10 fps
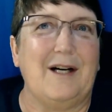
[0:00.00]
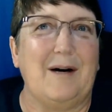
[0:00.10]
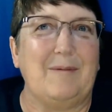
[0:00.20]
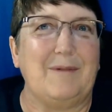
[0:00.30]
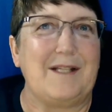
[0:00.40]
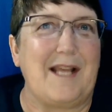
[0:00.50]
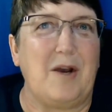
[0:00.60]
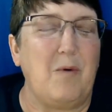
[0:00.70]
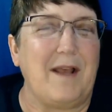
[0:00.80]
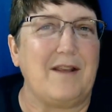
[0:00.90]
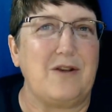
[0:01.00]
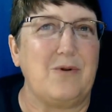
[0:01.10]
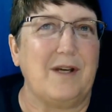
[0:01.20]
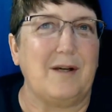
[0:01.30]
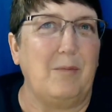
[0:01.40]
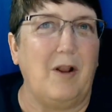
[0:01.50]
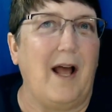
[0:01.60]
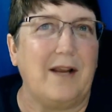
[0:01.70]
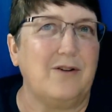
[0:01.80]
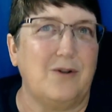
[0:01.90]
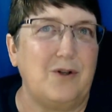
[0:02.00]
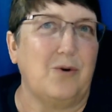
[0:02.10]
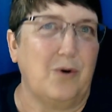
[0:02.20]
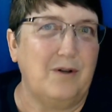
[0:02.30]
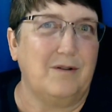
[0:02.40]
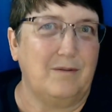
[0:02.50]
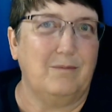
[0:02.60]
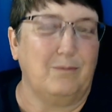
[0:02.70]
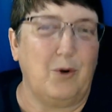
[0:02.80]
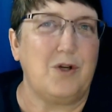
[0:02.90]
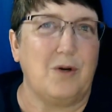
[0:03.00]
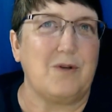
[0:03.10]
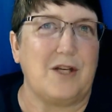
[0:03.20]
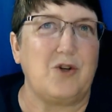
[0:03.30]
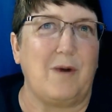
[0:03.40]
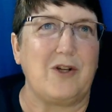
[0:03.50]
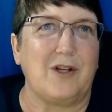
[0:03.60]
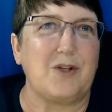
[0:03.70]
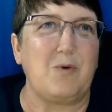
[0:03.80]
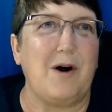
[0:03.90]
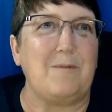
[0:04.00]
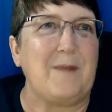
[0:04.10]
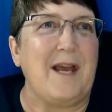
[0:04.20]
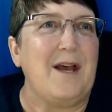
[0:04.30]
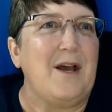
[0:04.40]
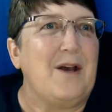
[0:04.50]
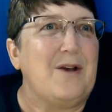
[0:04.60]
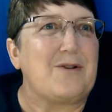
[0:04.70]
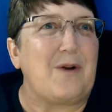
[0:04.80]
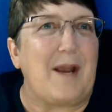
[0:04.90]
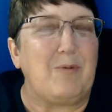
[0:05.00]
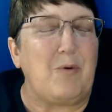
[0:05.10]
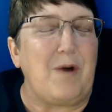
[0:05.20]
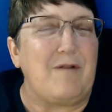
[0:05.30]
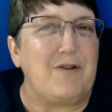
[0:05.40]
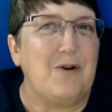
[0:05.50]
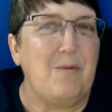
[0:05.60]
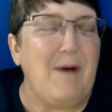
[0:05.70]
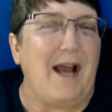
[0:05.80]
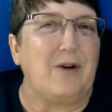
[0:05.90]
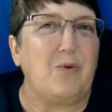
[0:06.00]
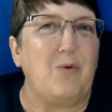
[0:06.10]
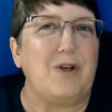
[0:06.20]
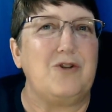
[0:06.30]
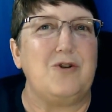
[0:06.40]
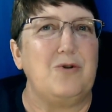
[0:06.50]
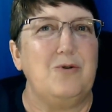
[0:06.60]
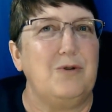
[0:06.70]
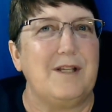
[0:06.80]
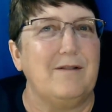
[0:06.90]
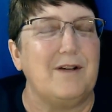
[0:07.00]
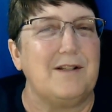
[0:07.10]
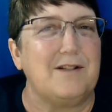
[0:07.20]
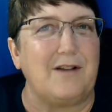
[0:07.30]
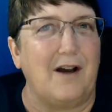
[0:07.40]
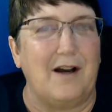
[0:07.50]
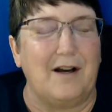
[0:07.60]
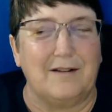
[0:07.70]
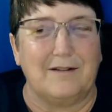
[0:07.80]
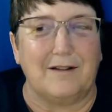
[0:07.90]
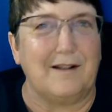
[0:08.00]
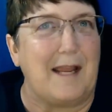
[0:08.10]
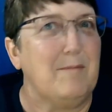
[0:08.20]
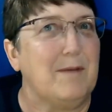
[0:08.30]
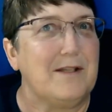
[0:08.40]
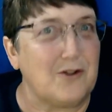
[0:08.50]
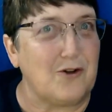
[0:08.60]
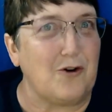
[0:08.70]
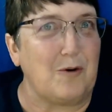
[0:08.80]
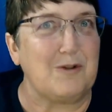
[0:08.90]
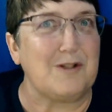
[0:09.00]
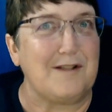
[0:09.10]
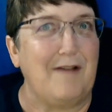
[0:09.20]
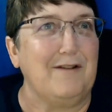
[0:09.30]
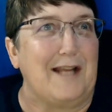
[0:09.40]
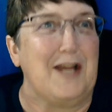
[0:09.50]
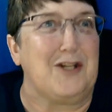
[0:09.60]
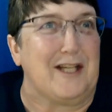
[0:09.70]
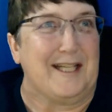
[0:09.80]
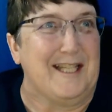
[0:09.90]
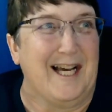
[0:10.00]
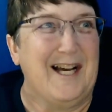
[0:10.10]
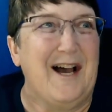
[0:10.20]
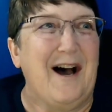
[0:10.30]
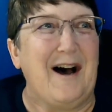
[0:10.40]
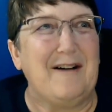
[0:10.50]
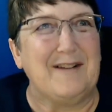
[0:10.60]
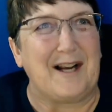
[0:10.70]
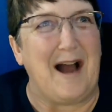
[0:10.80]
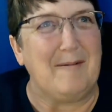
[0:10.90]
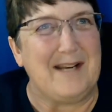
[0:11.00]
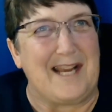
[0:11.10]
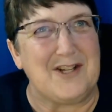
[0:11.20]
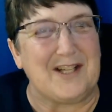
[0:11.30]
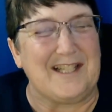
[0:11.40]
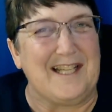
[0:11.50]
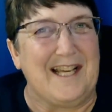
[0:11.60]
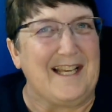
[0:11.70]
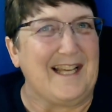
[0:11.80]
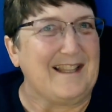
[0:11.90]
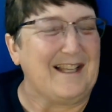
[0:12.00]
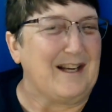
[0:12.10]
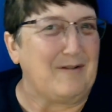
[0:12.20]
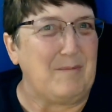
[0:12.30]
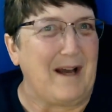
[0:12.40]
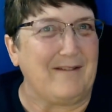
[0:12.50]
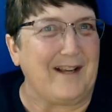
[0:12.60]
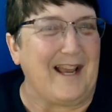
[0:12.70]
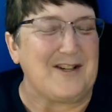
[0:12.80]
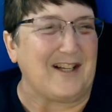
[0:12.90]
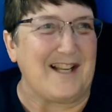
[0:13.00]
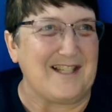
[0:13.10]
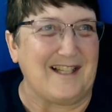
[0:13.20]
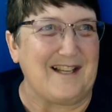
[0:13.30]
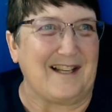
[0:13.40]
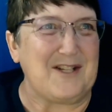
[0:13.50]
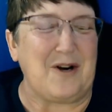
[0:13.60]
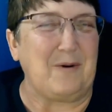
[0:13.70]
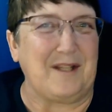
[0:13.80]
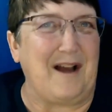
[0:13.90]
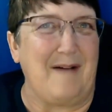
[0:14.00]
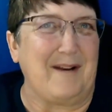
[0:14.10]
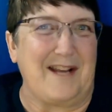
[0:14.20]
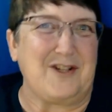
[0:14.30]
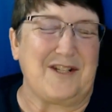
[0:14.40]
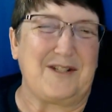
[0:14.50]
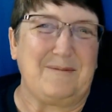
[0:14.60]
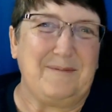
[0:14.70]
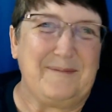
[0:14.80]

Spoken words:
takeaway that you can apply to your personal situation as well. So, April, if you don't mind, would you give us a layman's terms definition of an accommodation and then of a modification? Let's start with accommodations.